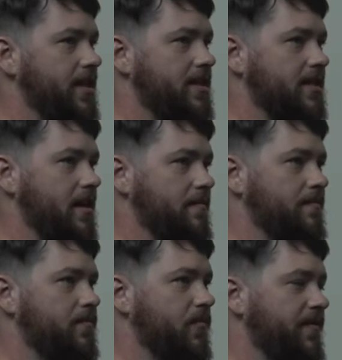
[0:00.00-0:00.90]
It's,
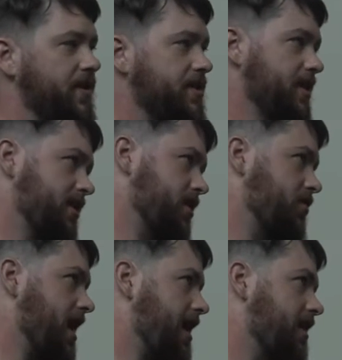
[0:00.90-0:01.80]
um, we've used it to
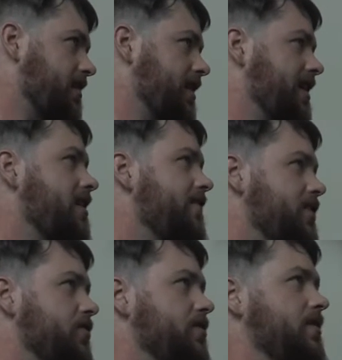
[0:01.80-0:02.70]
track like
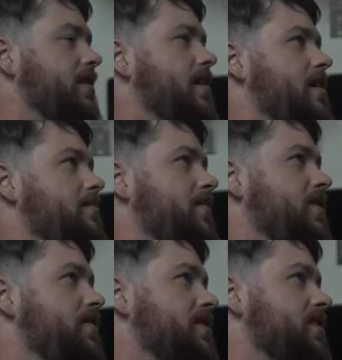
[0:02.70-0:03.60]
individual um,
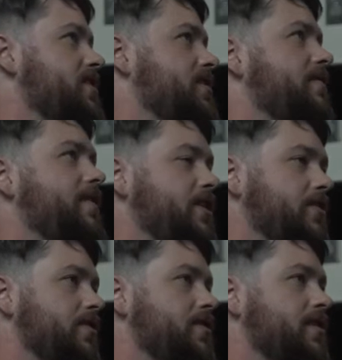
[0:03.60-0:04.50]
usages of
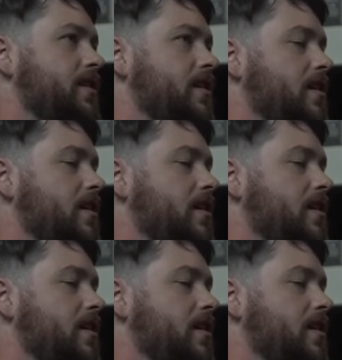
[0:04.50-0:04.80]
features.